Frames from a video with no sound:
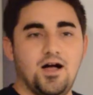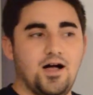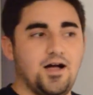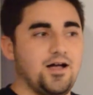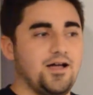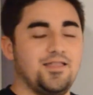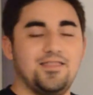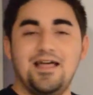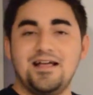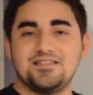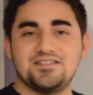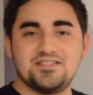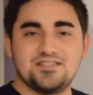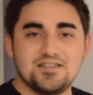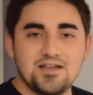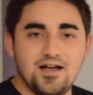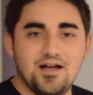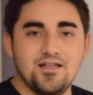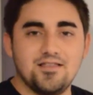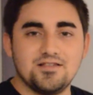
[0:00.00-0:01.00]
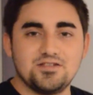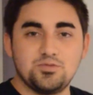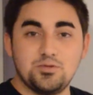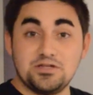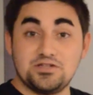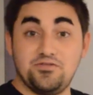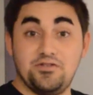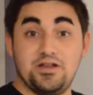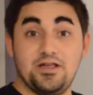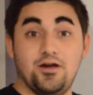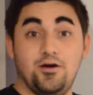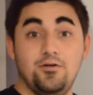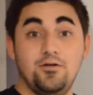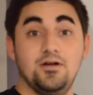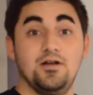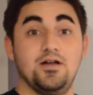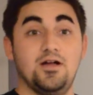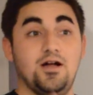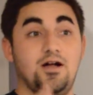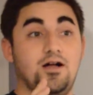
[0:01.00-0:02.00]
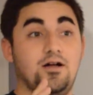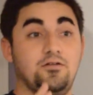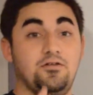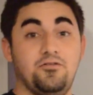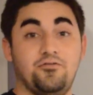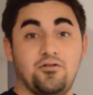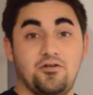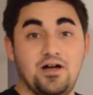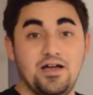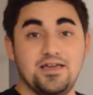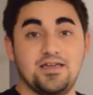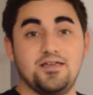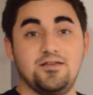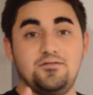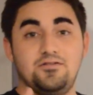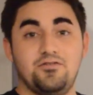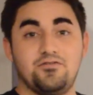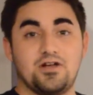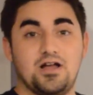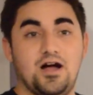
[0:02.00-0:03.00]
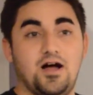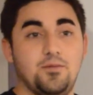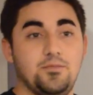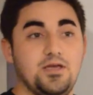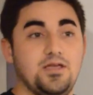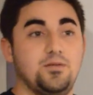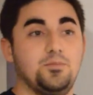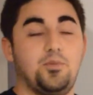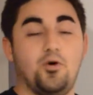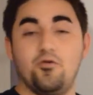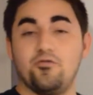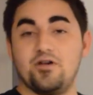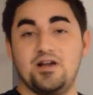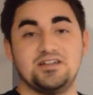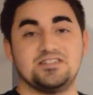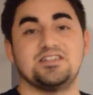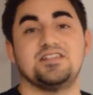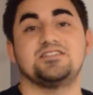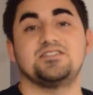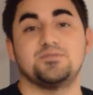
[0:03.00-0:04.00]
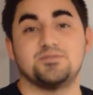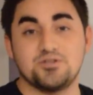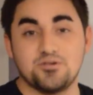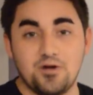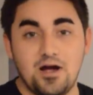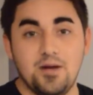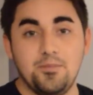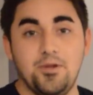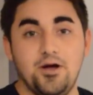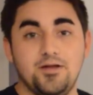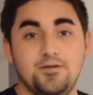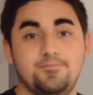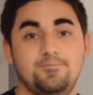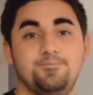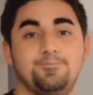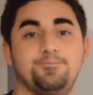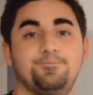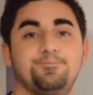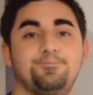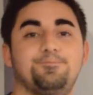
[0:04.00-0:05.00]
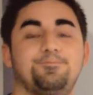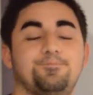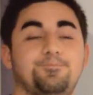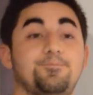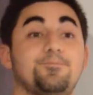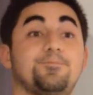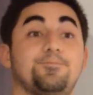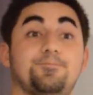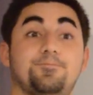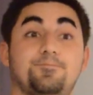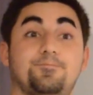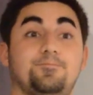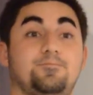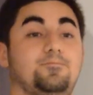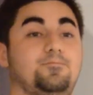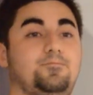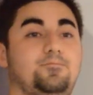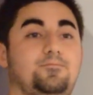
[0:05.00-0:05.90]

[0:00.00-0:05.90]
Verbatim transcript: That's this week's video. Leave a like, leave a comment, pulverize that subscribe button. Pulverize this?